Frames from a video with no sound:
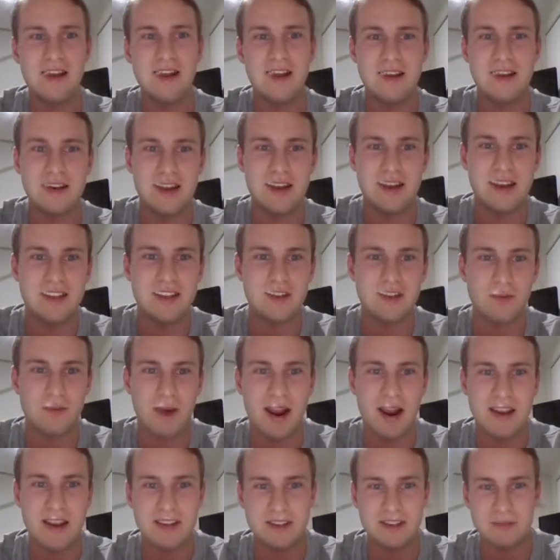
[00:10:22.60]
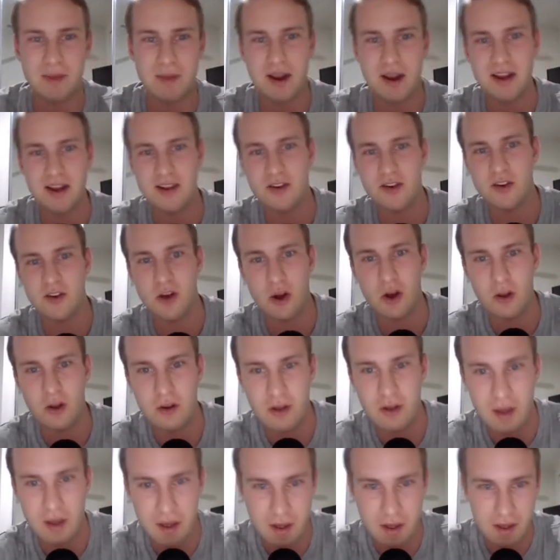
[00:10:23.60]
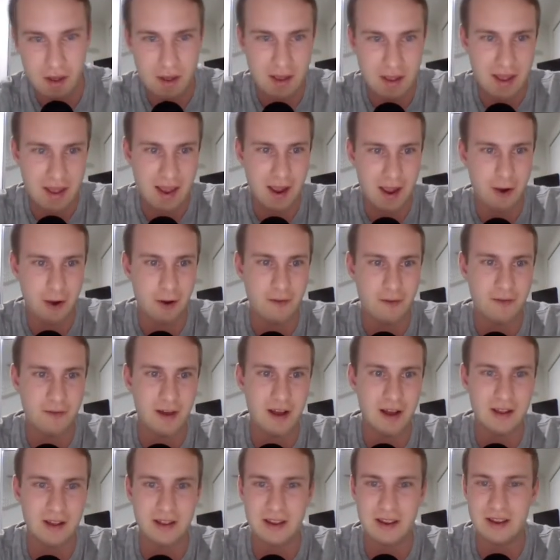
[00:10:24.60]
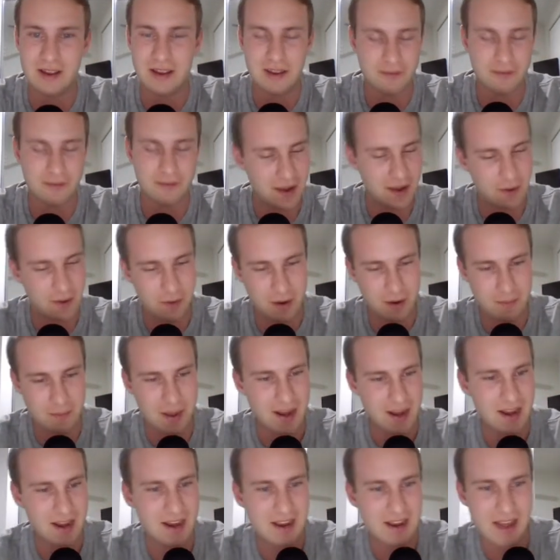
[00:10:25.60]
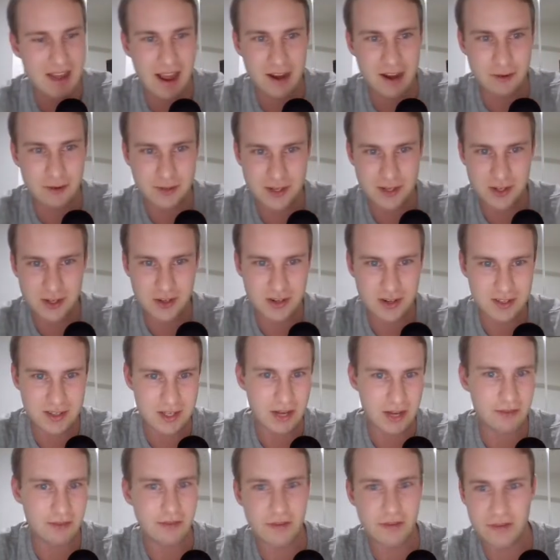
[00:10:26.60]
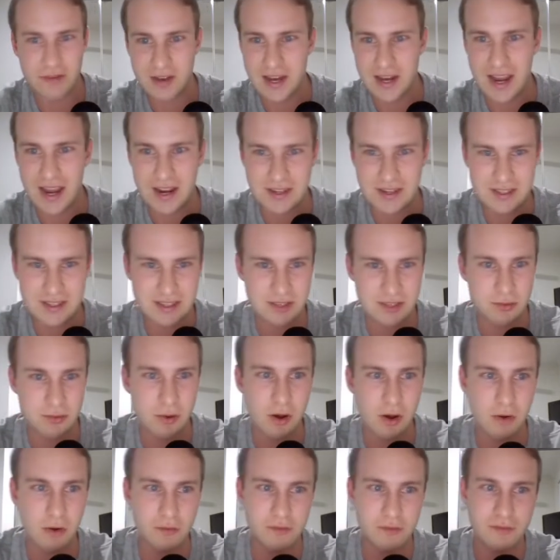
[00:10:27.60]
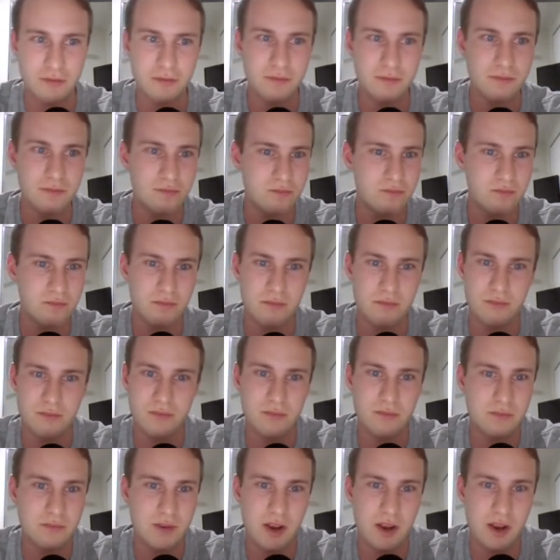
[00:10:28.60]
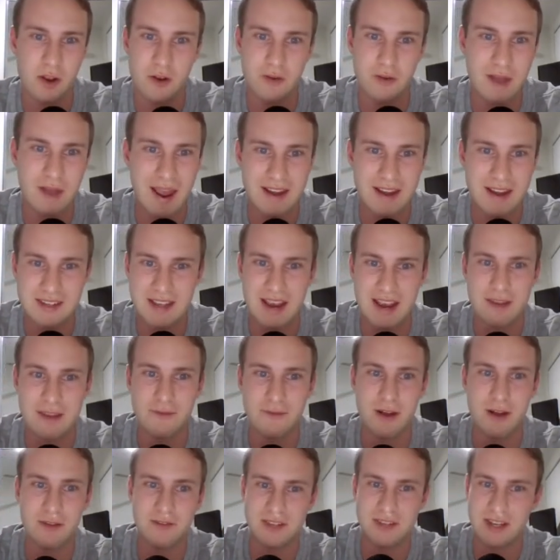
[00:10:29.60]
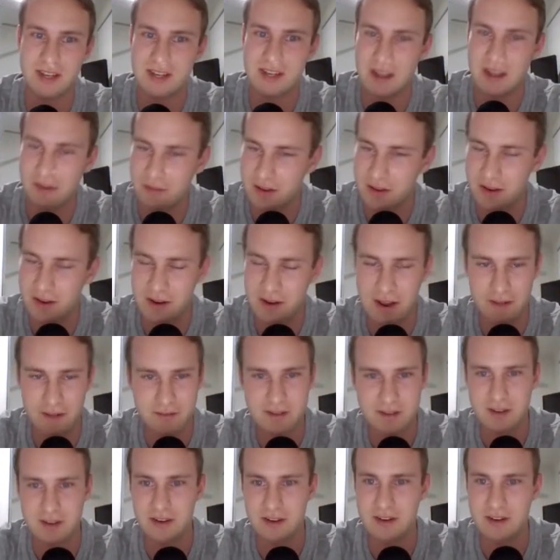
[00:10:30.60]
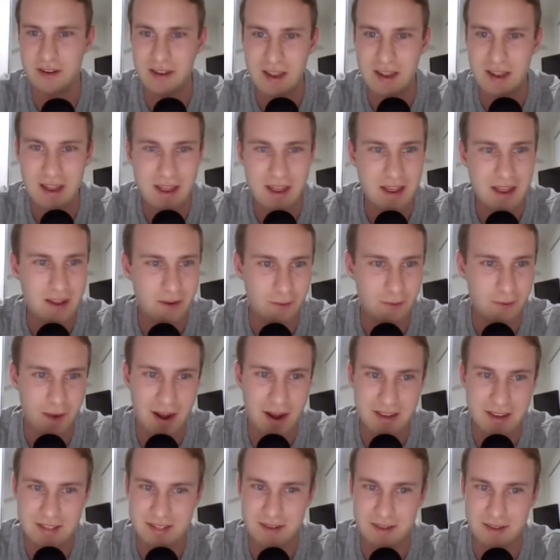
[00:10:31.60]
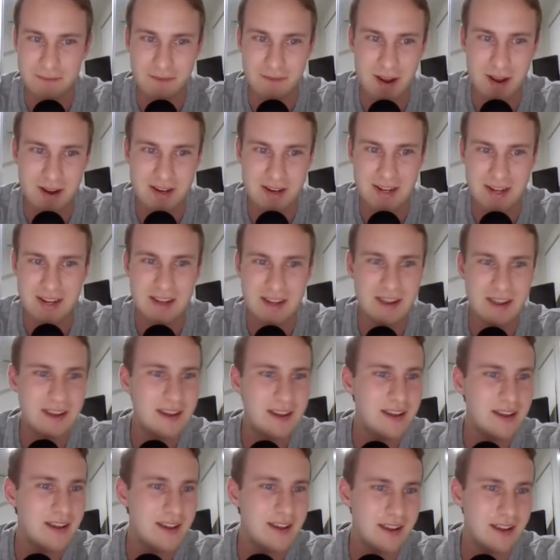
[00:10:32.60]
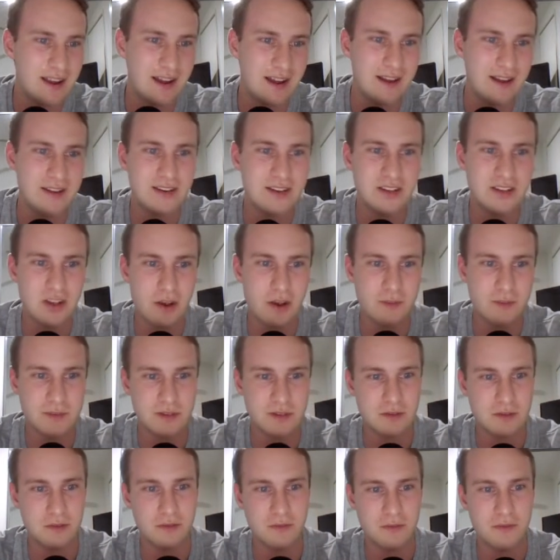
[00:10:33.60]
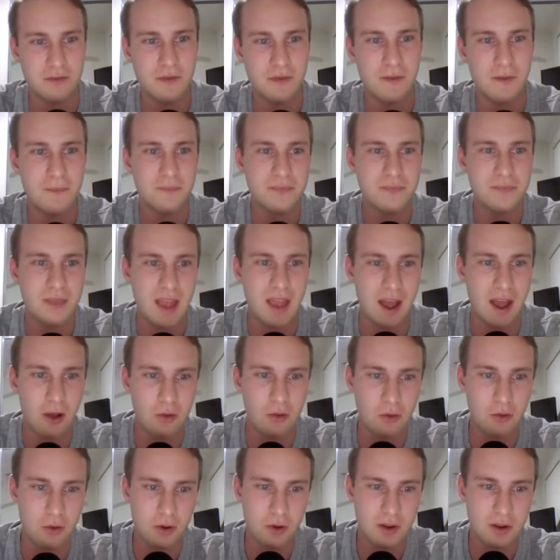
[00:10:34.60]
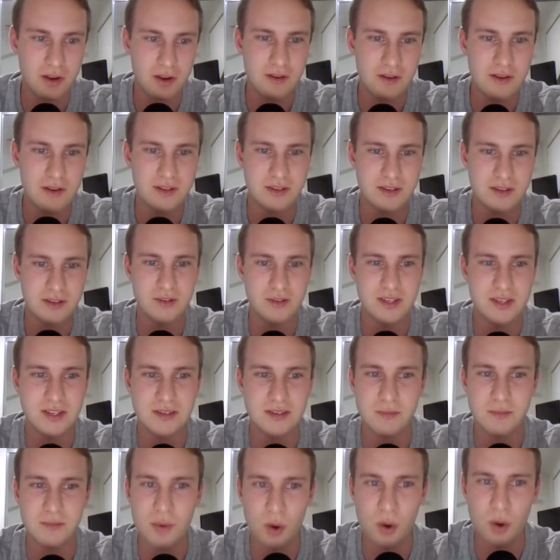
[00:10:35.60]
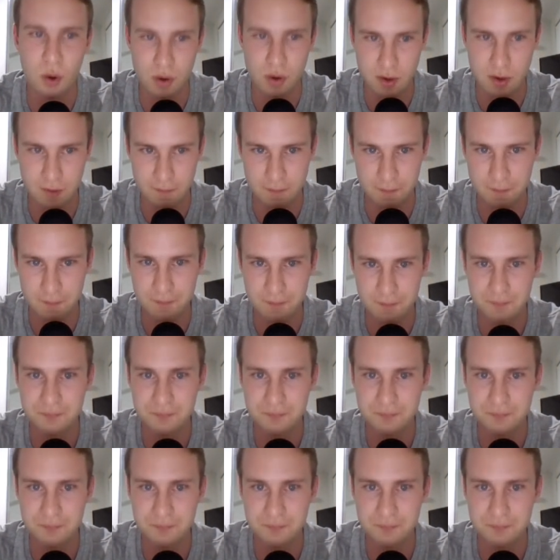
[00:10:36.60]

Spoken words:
need to raise money or not. However, if they want to make any acquisitions over the next 12, 18 months, they're definitely going to have to raise some money. In terms of outlook, so this is important.